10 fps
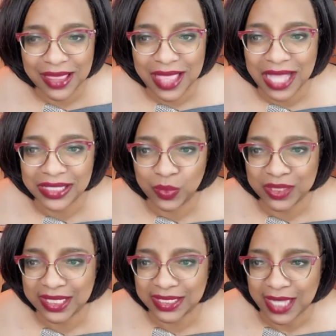then that's
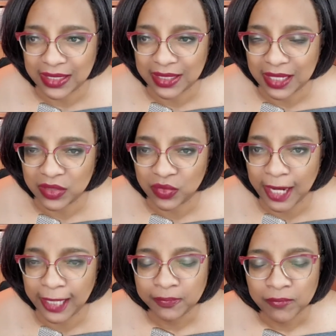what success is,
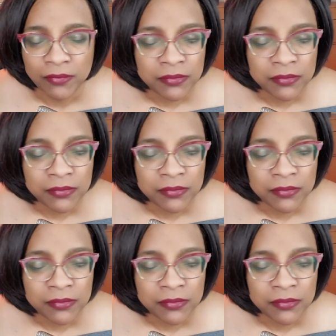right?